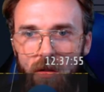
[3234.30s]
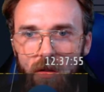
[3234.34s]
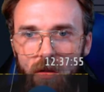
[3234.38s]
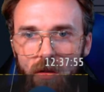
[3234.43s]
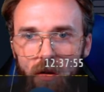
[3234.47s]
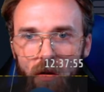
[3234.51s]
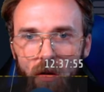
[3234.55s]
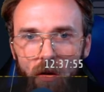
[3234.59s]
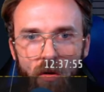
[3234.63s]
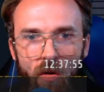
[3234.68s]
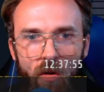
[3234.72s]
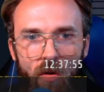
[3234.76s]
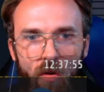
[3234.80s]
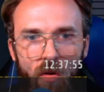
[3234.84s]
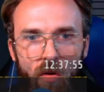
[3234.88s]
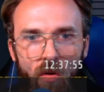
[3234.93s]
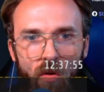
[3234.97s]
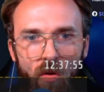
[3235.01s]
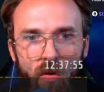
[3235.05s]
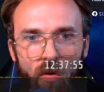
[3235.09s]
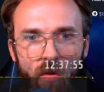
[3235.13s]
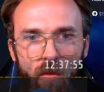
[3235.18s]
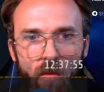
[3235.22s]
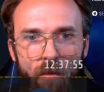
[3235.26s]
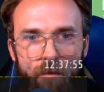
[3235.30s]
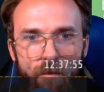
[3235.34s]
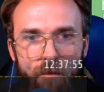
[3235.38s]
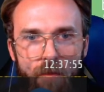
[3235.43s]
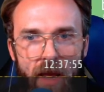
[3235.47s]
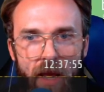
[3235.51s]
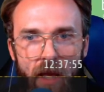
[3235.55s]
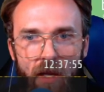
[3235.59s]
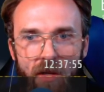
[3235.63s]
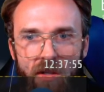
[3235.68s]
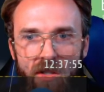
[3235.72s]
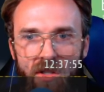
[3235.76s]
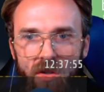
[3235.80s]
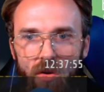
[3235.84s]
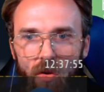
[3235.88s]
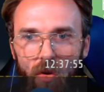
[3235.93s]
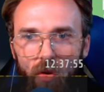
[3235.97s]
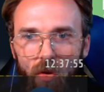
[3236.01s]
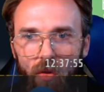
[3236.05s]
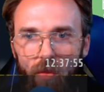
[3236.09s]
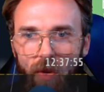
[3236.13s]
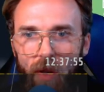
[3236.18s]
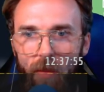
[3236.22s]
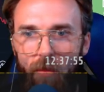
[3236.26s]
So
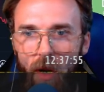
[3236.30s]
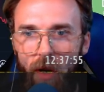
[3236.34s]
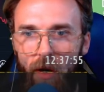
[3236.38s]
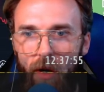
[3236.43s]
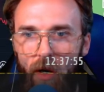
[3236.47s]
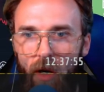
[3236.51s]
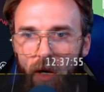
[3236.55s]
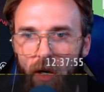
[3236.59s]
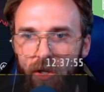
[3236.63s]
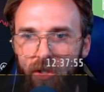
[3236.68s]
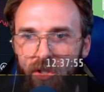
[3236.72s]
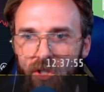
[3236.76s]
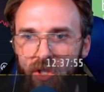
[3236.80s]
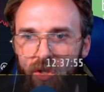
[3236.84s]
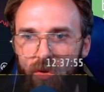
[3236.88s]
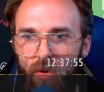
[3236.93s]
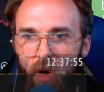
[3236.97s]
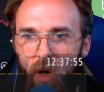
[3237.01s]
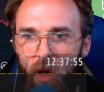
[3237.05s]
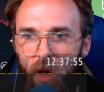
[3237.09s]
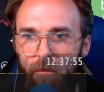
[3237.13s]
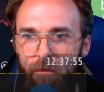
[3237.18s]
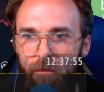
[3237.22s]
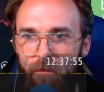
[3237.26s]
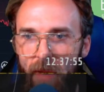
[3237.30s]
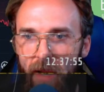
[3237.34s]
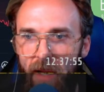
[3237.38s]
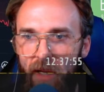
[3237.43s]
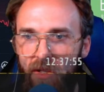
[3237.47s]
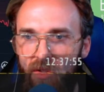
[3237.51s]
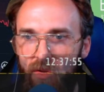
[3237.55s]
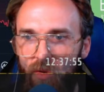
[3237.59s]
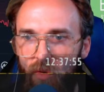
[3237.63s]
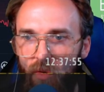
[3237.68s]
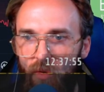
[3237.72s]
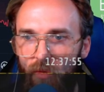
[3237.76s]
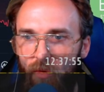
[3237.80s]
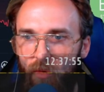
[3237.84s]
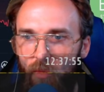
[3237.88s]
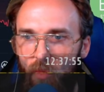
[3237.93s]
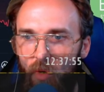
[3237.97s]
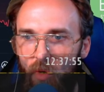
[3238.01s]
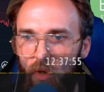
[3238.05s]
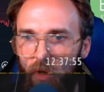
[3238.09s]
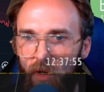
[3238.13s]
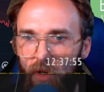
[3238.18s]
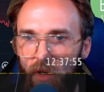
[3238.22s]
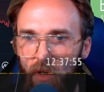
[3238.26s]
Mantle, that migrated to on Mantle for
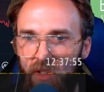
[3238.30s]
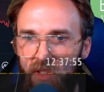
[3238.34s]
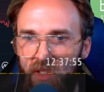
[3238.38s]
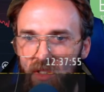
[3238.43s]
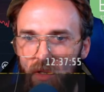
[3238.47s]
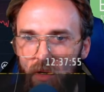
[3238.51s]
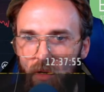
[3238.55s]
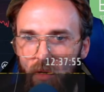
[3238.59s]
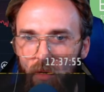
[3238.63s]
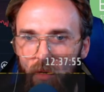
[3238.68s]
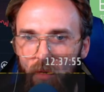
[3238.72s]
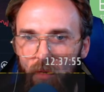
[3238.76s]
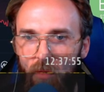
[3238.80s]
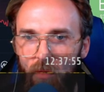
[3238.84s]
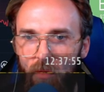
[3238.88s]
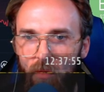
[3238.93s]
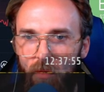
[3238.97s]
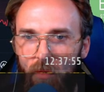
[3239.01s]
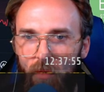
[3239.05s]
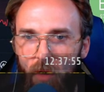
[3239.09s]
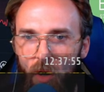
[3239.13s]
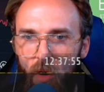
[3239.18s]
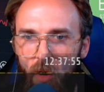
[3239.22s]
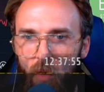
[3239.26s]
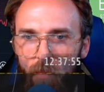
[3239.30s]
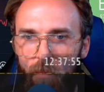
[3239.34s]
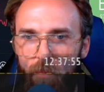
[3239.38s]
more. Uh, so oh,